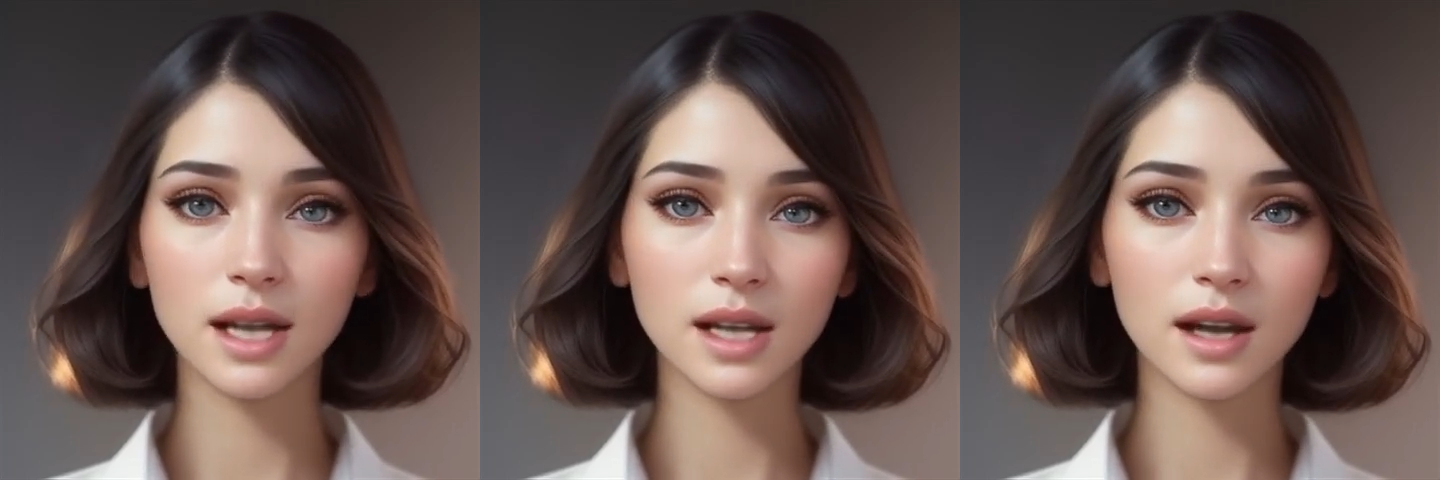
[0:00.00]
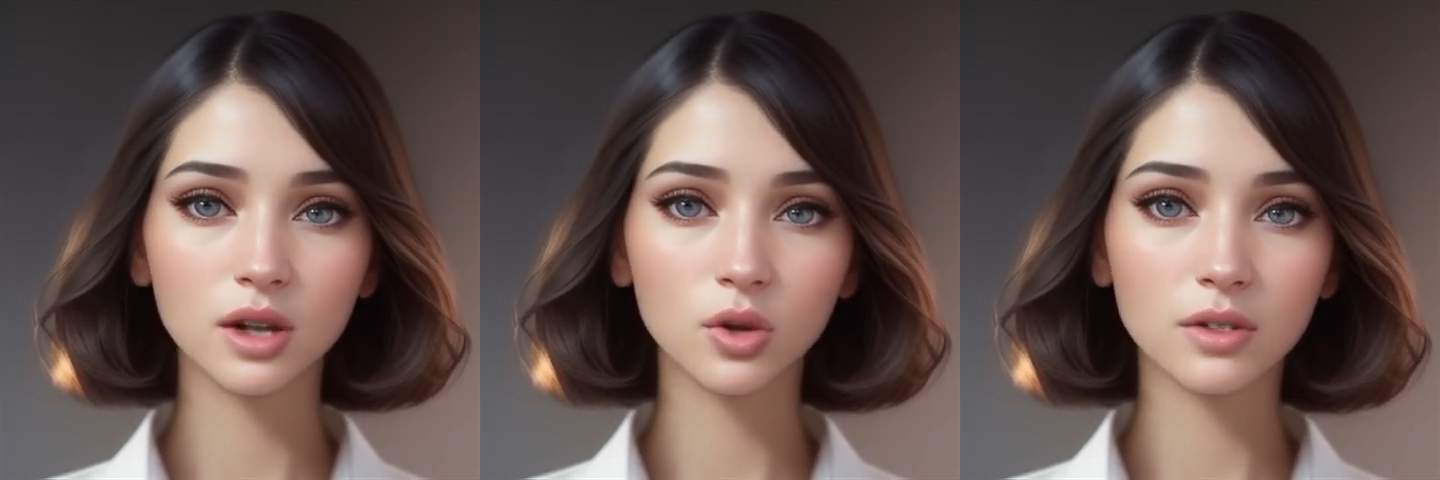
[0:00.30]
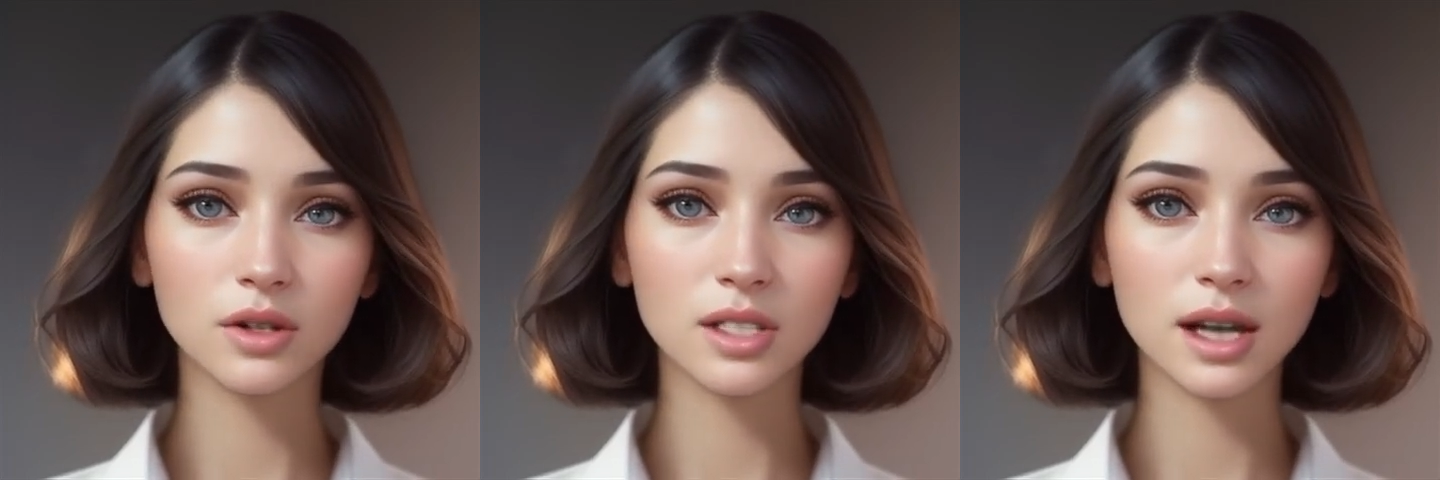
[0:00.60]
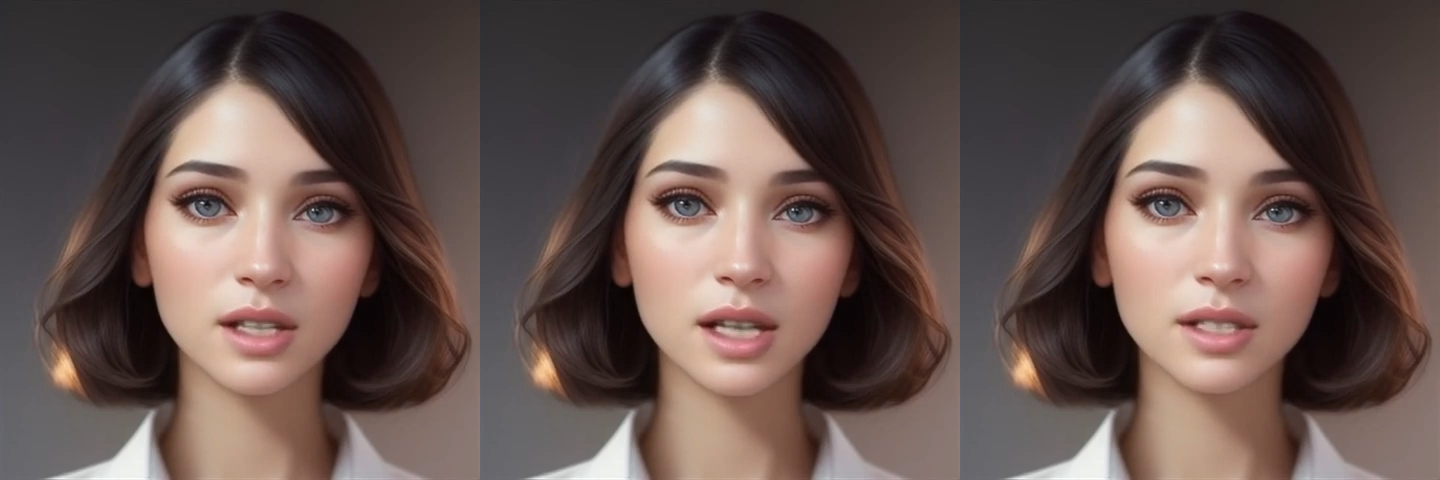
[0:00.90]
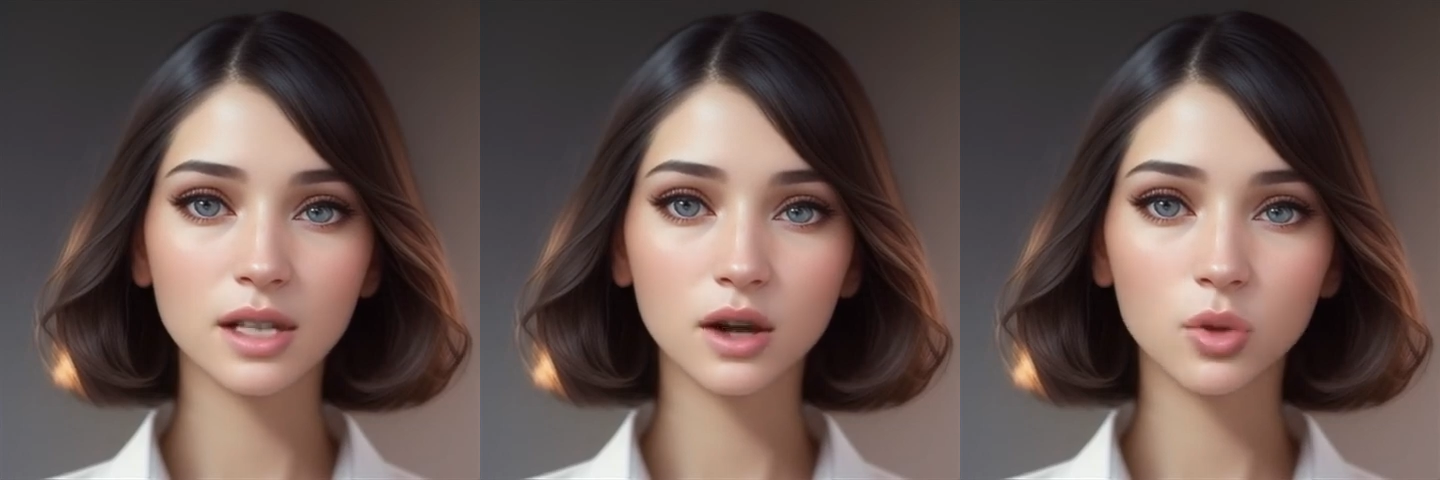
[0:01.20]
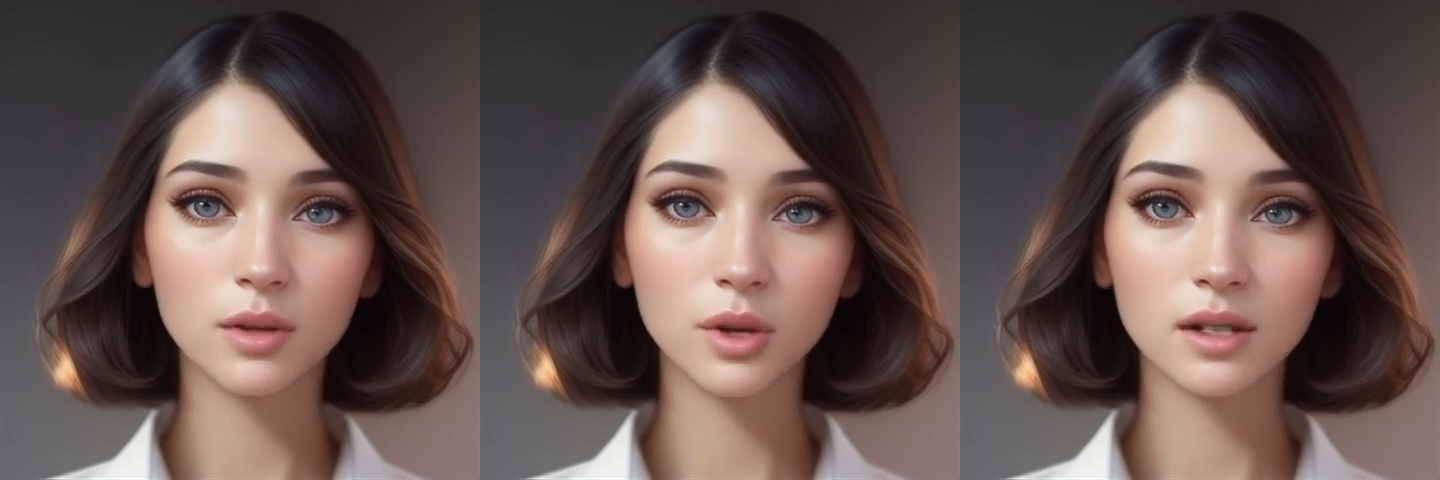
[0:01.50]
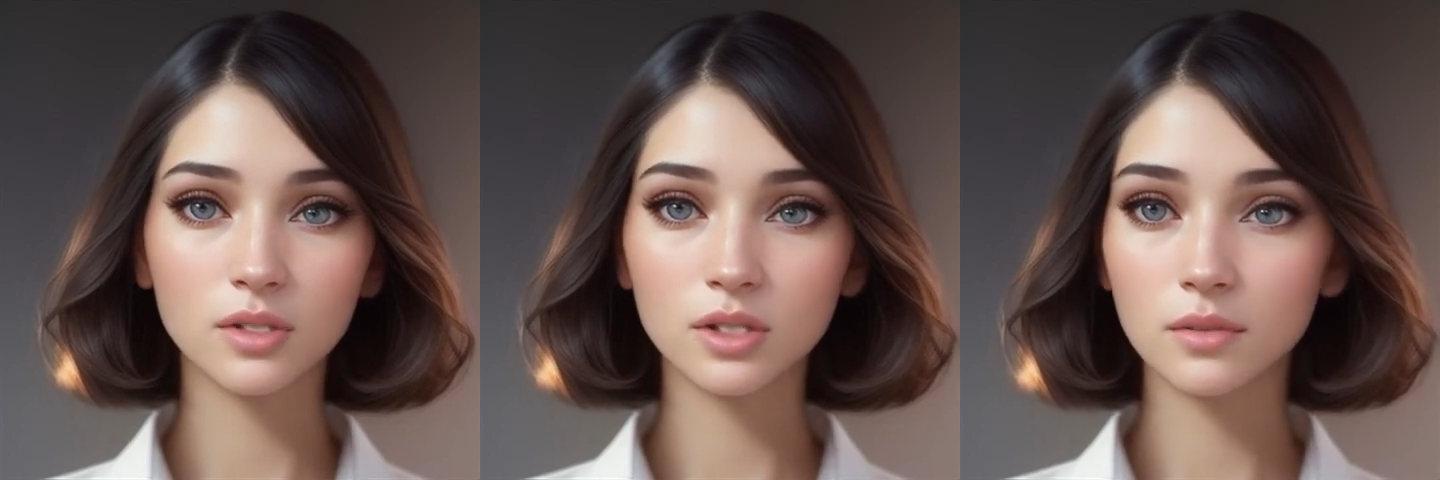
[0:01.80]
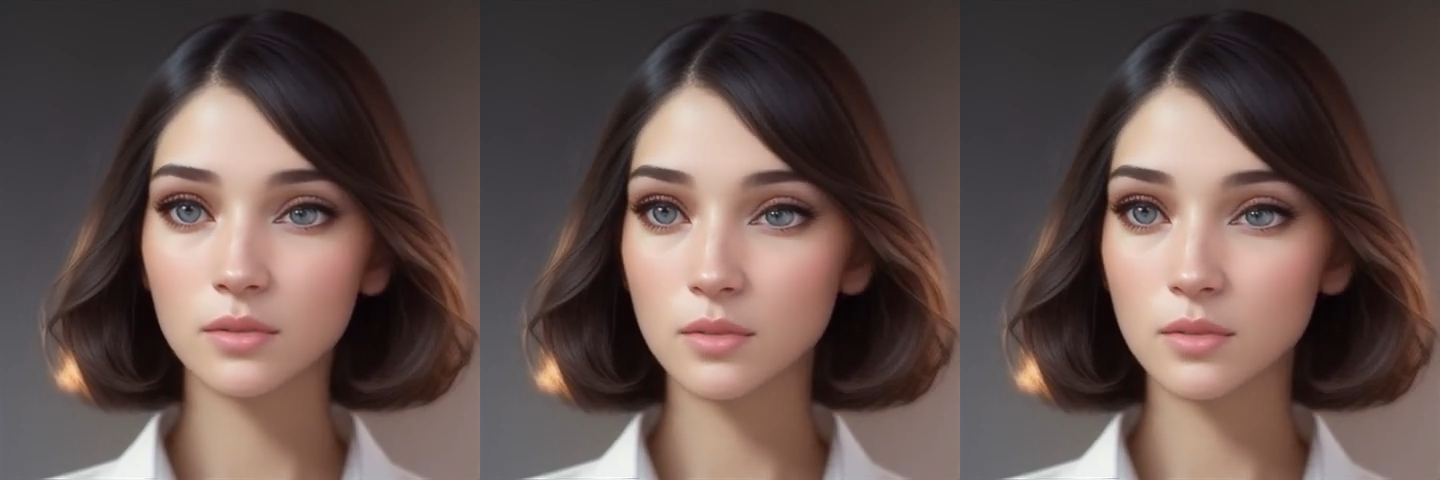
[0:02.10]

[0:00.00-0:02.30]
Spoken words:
Inadequate facilities and equipment.